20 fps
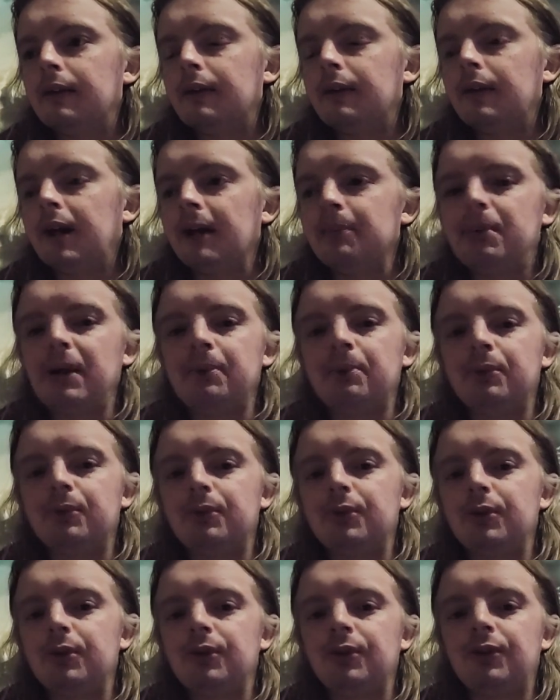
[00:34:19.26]
like people
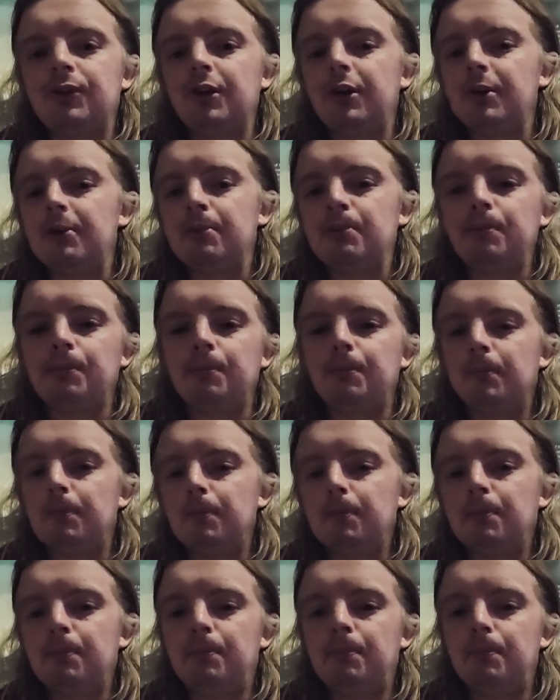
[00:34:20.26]
do certain
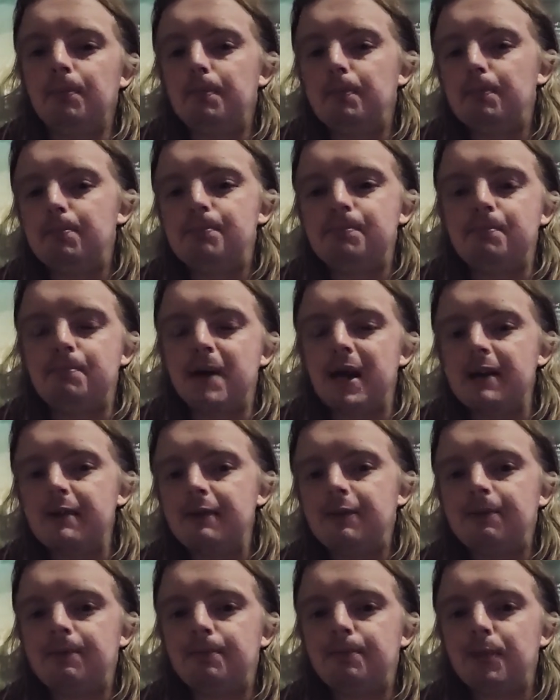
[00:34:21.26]

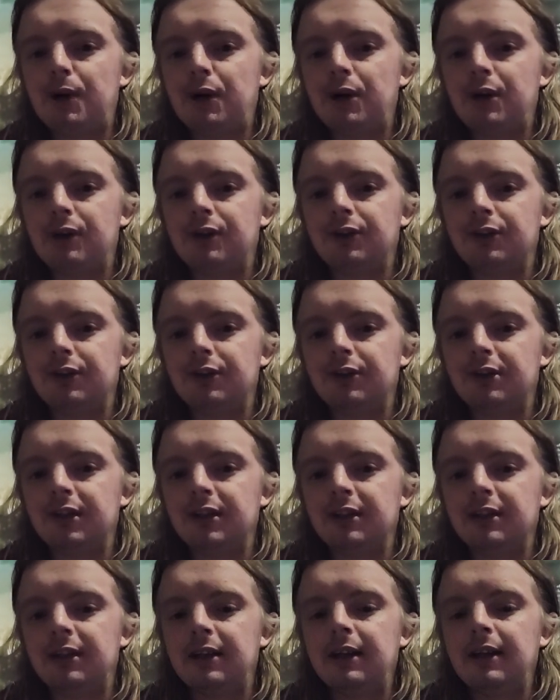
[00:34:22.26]
bend poses
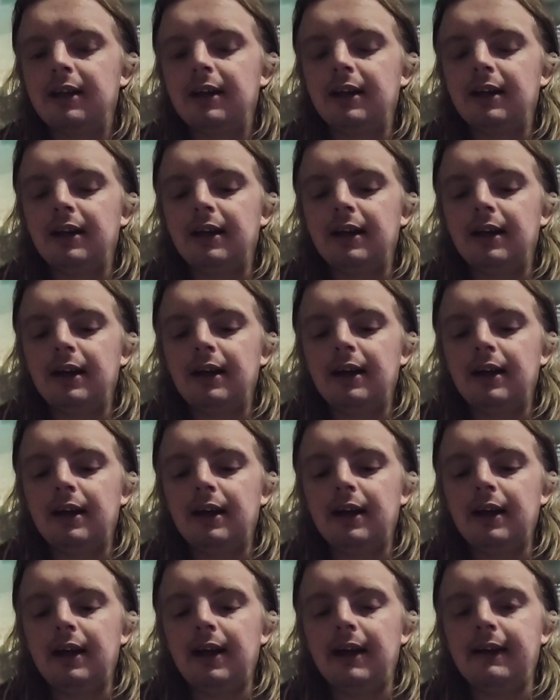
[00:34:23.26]
and
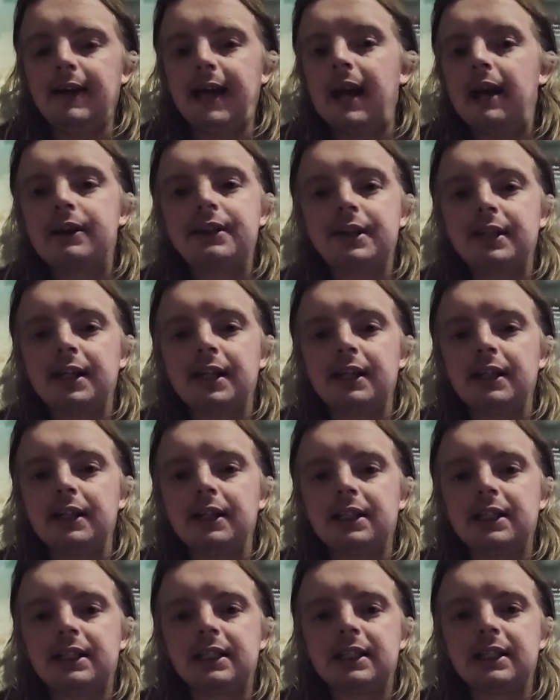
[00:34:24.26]
they accidentally
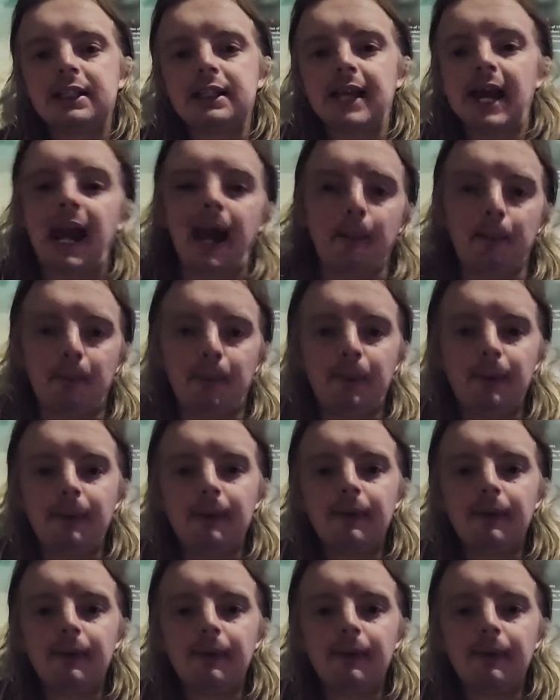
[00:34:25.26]
snap,